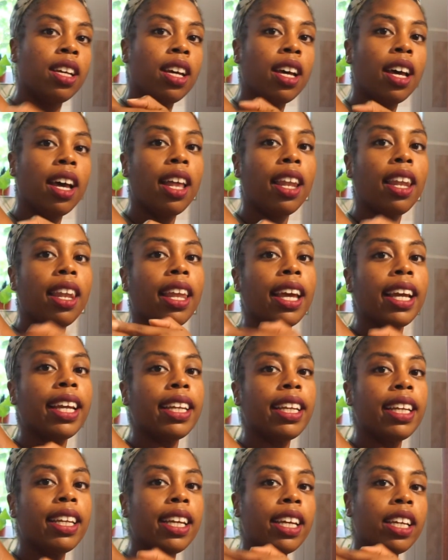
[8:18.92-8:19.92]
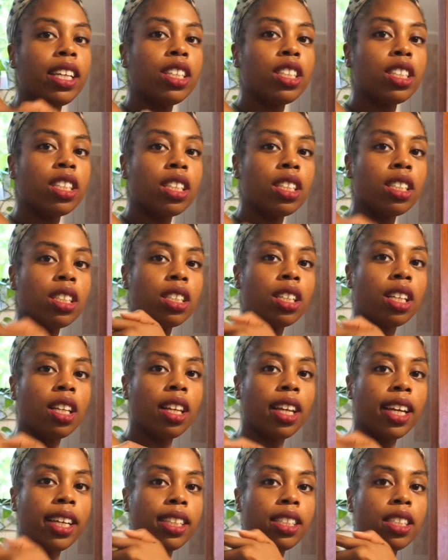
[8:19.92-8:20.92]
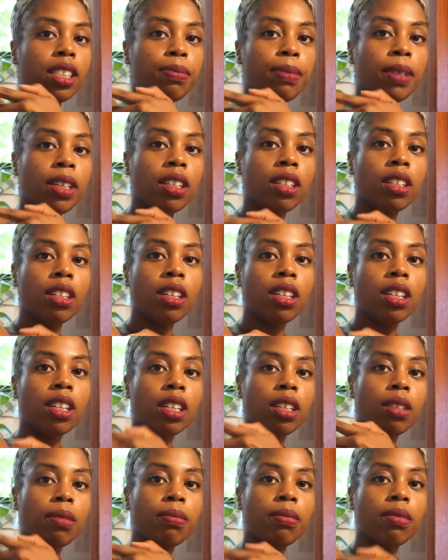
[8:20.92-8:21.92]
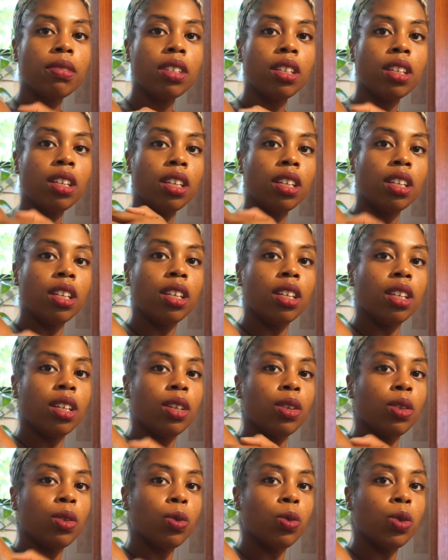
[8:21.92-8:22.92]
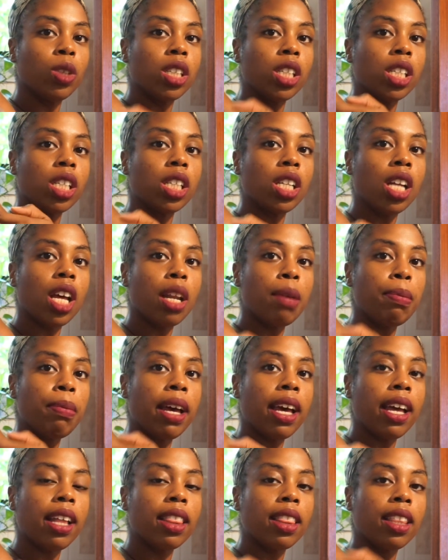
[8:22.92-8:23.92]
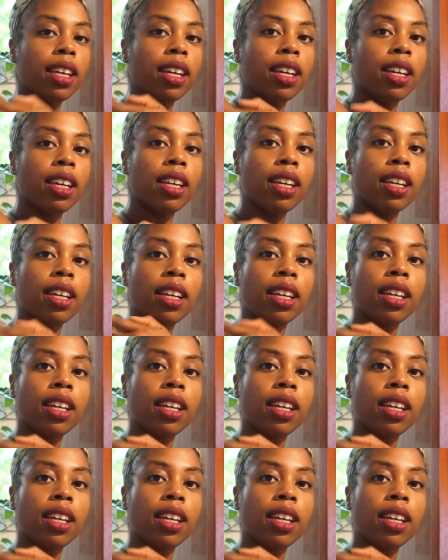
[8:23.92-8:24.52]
a lightening agent to lighten my underarm, which is not a bad thing.